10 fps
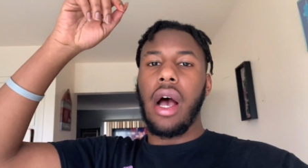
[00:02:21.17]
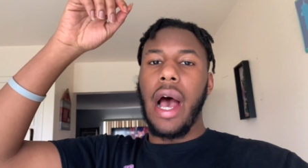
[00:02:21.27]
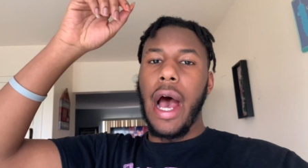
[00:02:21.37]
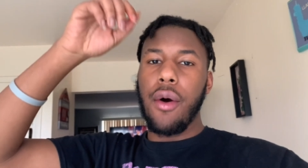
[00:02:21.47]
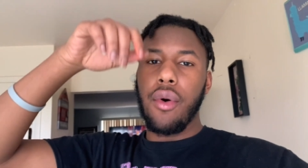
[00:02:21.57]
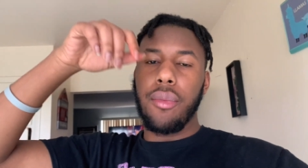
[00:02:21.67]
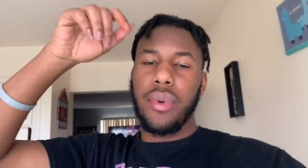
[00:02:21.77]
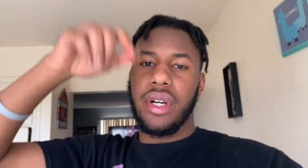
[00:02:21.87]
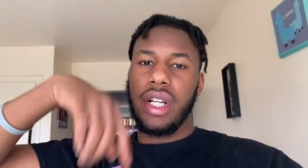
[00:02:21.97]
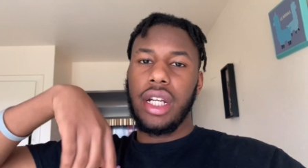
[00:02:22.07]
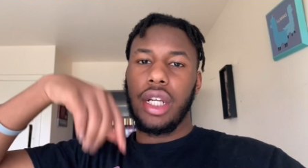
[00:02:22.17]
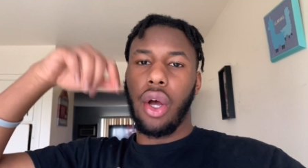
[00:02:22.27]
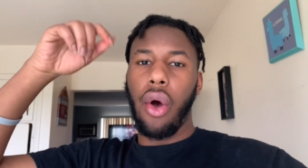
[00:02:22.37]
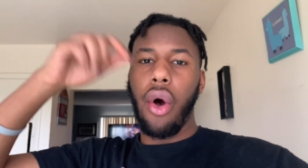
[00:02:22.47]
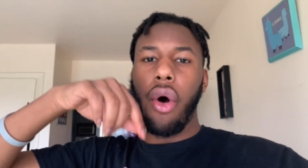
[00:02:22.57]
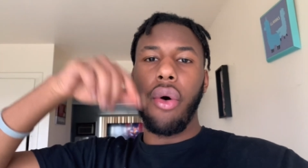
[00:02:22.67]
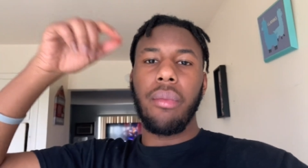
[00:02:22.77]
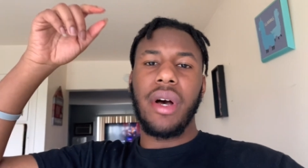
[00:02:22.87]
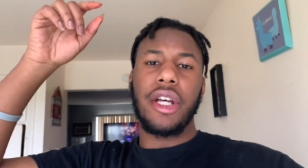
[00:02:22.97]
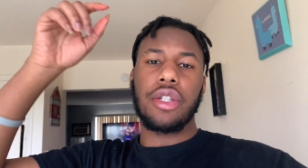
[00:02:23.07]
I will put it on
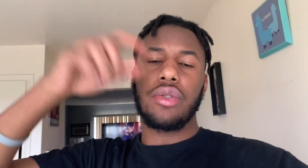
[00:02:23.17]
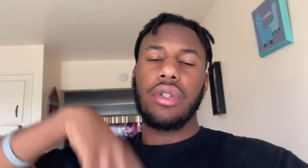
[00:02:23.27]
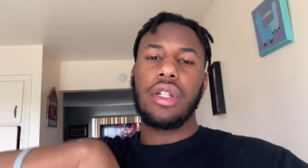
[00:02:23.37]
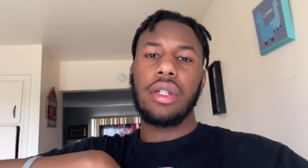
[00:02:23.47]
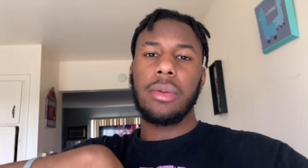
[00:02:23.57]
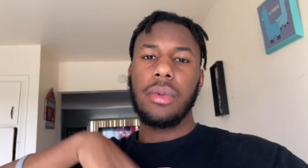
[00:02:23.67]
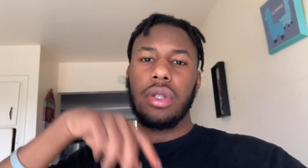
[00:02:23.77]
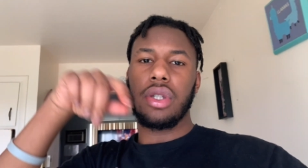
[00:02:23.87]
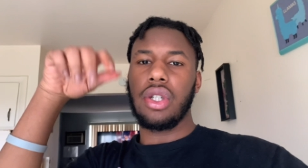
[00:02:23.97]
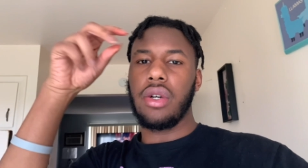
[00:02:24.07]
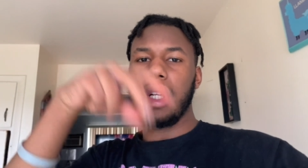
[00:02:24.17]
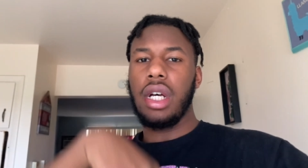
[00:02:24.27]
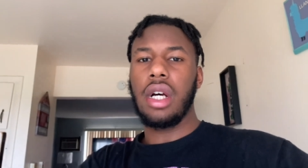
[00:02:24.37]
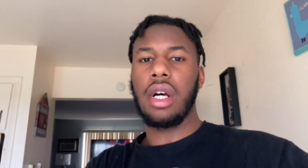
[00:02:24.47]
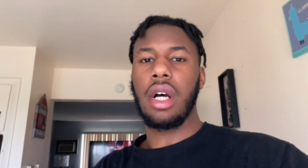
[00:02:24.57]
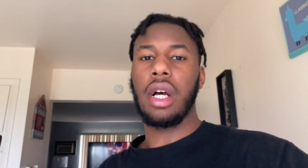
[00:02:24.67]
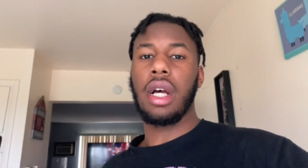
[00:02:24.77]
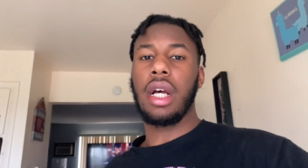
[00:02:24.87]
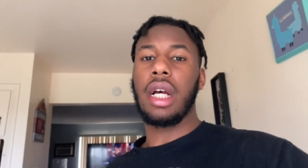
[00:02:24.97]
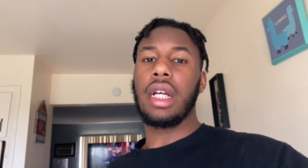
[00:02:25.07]
my screen. So yeah
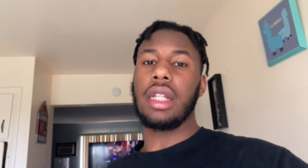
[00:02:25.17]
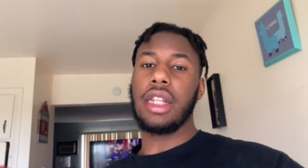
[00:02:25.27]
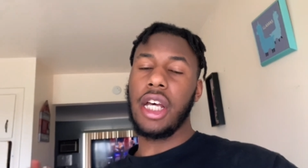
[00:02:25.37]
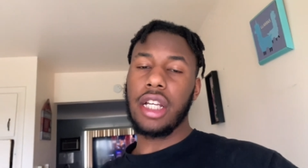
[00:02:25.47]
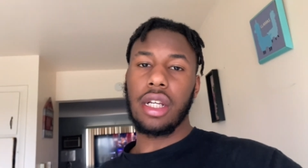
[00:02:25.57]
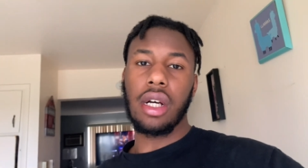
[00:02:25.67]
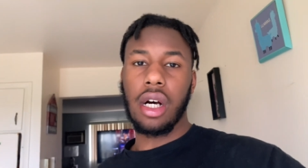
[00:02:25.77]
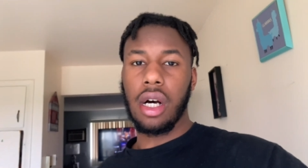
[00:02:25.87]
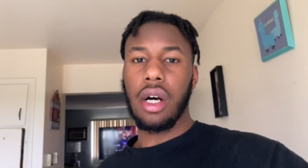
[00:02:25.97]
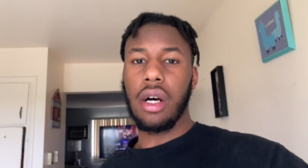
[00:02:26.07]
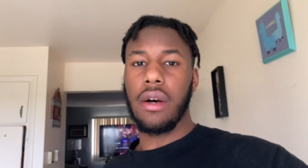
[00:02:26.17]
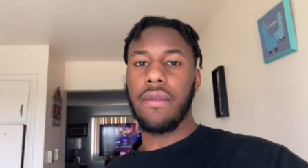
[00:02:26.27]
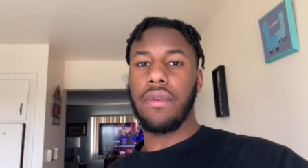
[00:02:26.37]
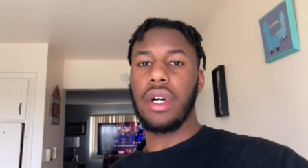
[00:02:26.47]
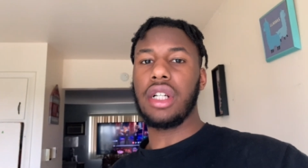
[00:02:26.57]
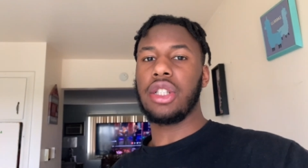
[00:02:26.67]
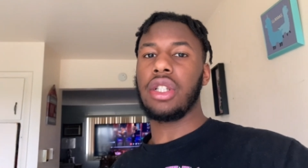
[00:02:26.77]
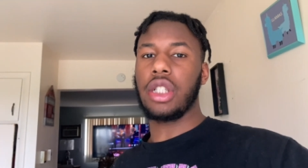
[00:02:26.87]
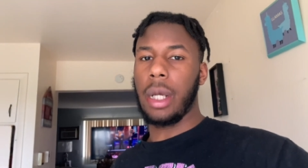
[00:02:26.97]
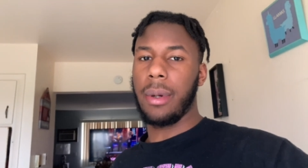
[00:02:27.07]
thank y'all for
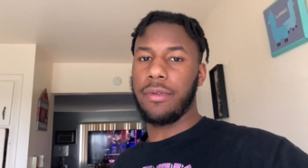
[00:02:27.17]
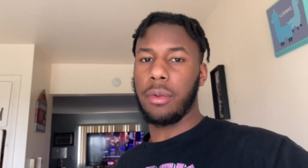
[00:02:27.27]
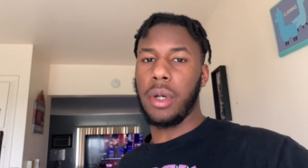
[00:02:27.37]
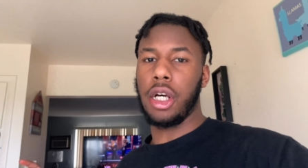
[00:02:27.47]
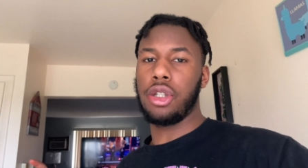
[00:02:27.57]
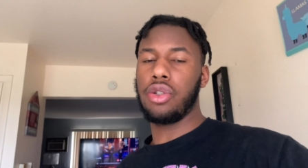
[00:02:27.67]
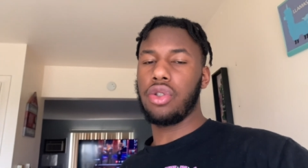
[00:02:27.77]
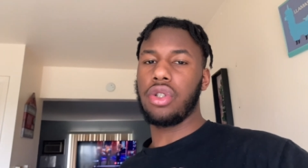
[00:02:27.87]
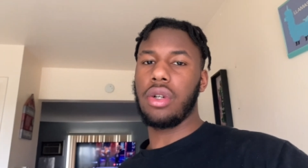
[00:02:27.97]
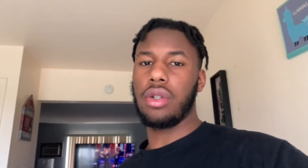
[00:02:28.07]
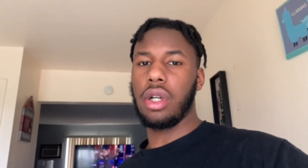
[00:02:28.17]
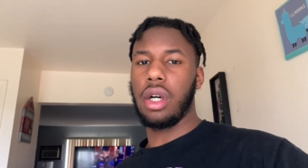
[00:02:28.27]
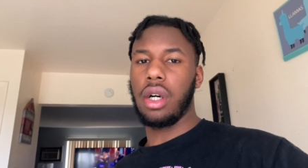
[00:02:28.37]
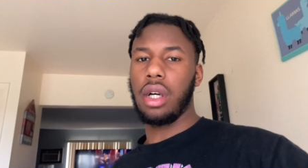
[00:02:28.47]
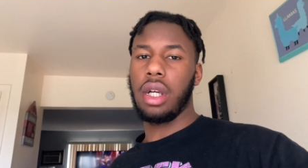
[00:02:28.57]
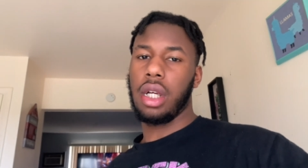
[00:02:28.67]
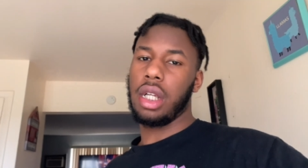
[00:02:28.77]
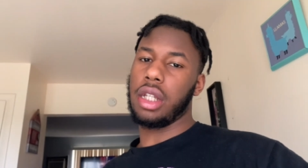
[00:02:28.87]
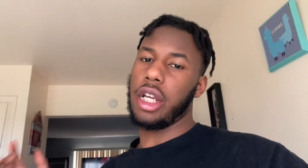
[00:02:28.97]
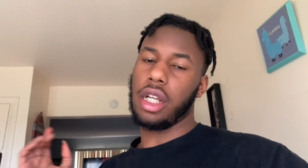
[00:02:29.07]
subscribing for my YouTube channel, y'all.
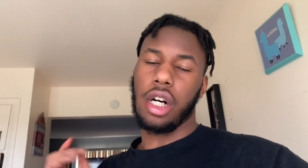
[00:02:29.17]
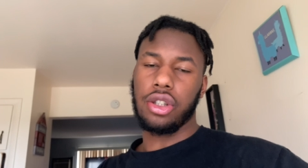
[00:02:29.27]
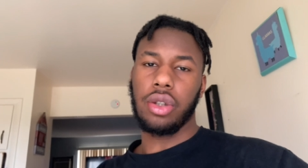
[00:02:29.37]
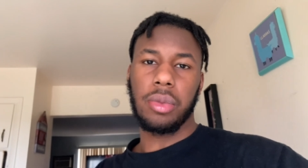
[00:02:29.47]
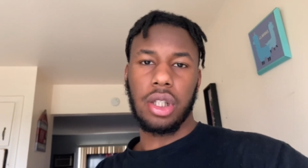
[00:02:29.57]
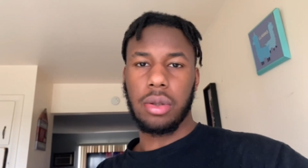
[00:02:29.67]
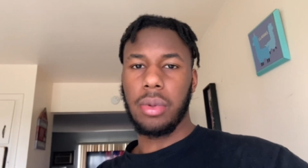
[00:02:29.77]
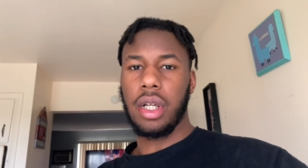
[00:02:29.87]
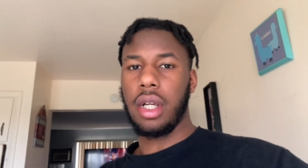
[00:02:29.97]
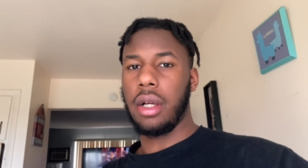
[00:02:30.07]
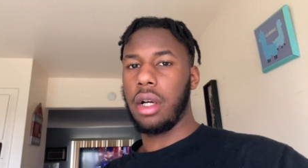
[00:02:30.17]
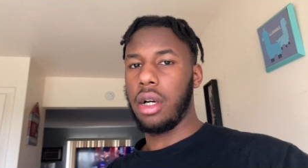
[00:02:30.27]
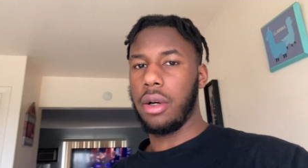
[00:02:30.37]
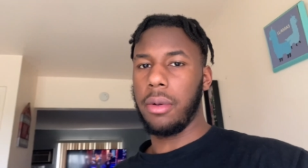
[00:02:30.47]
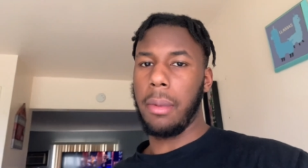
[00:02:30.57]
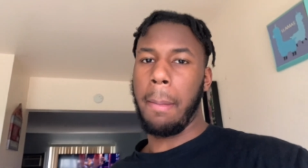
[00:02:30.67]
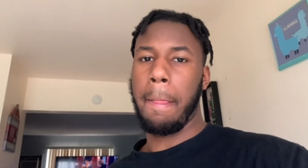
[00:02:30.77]
Thank y'all so much, man. Um,